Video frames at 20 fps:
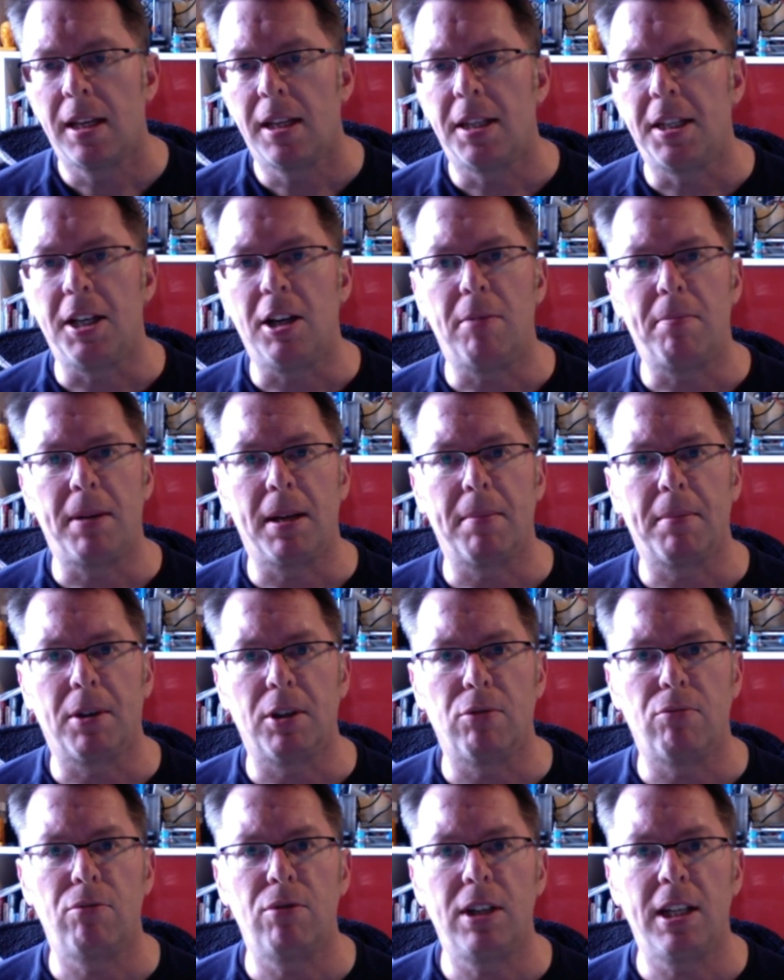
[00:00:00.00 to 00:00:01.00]
The RPM
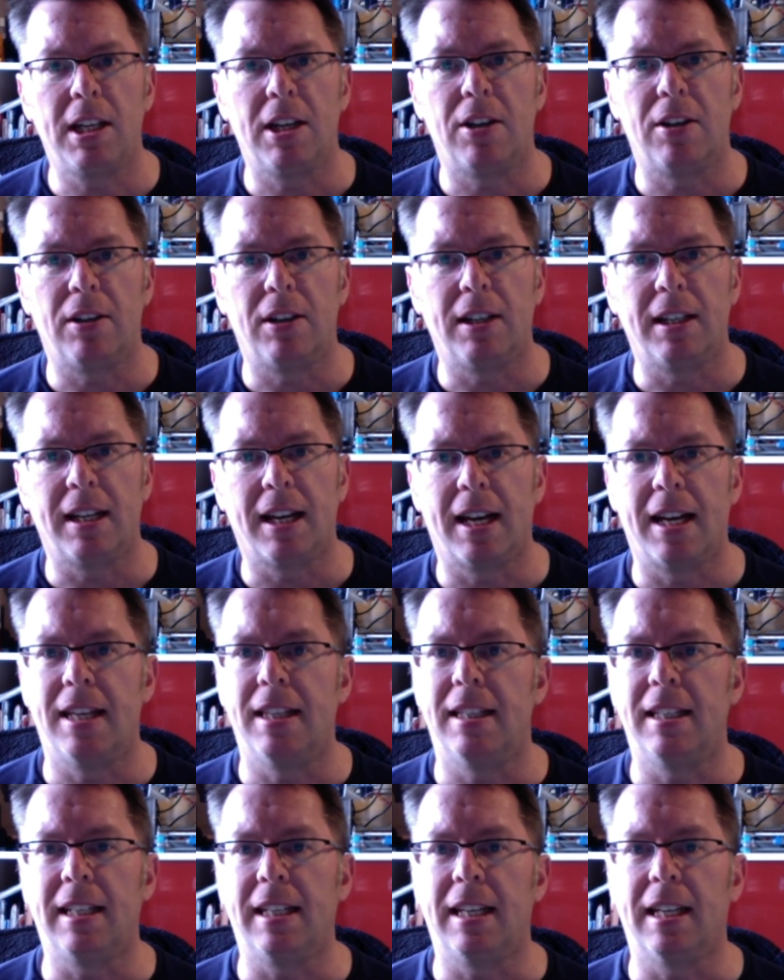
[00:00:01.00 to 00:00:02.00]
goes really high and
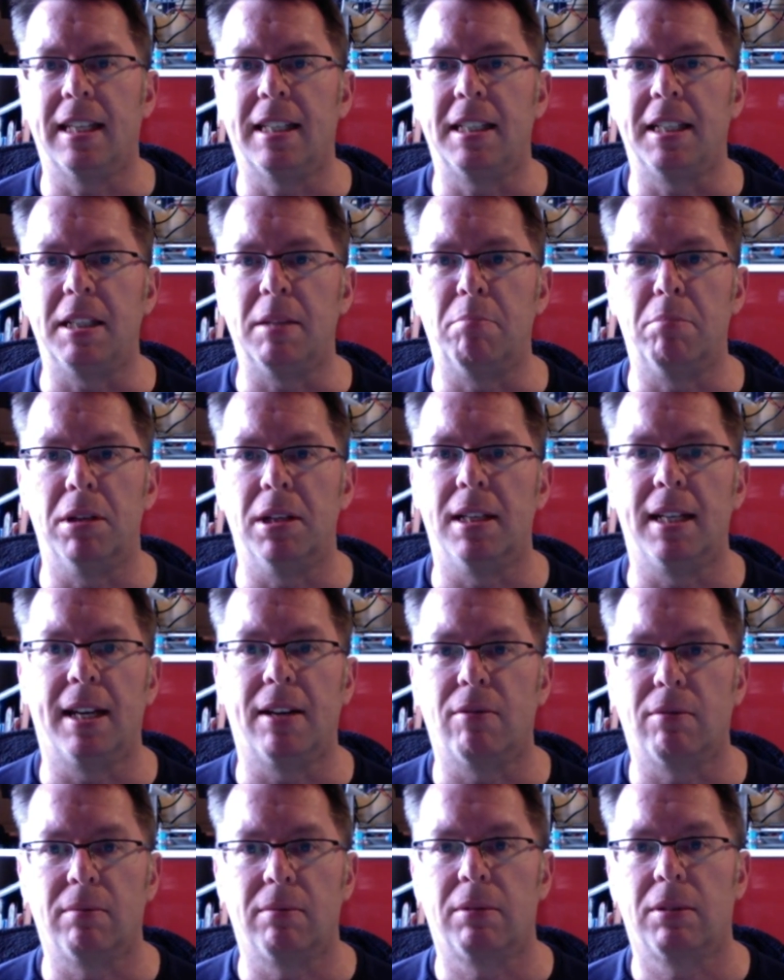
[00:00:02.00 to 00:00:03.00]
the ESCs burn
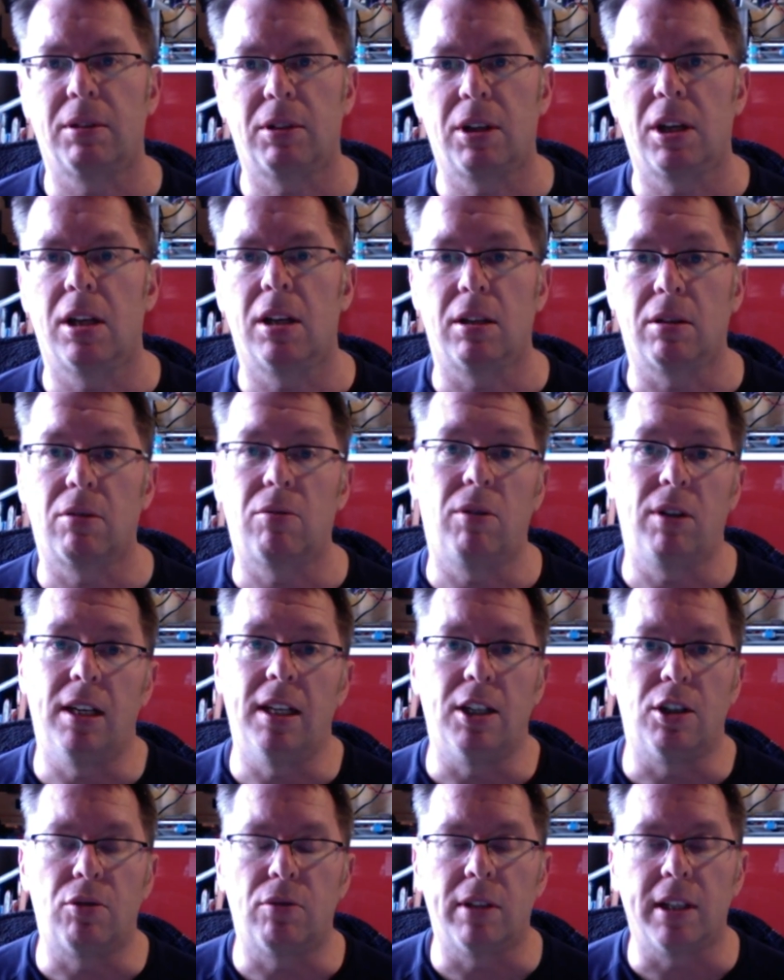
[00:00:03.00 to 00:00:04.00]
out, quite
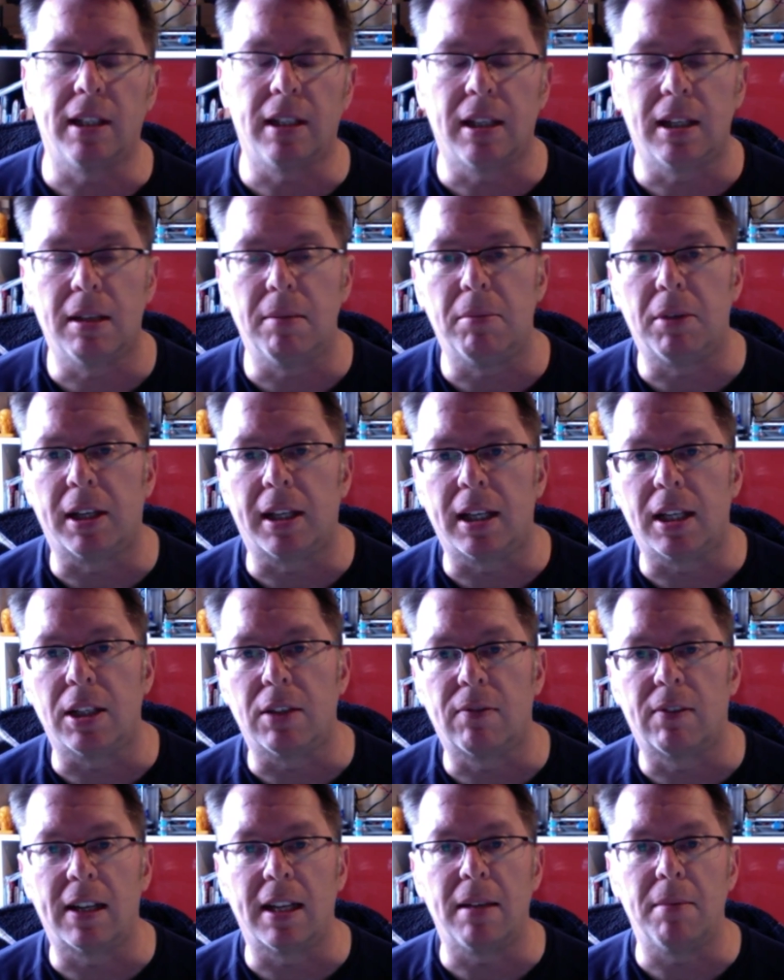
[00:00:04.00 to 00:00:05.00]
literally, in my case,
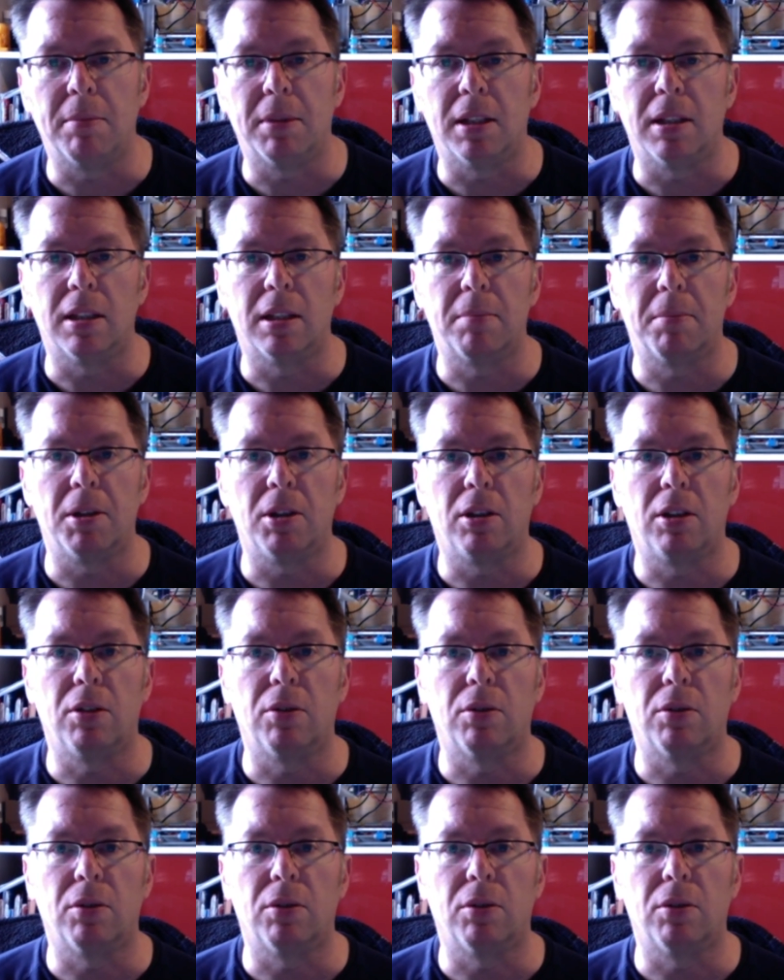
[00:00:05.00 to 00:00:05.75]
flames and smoke and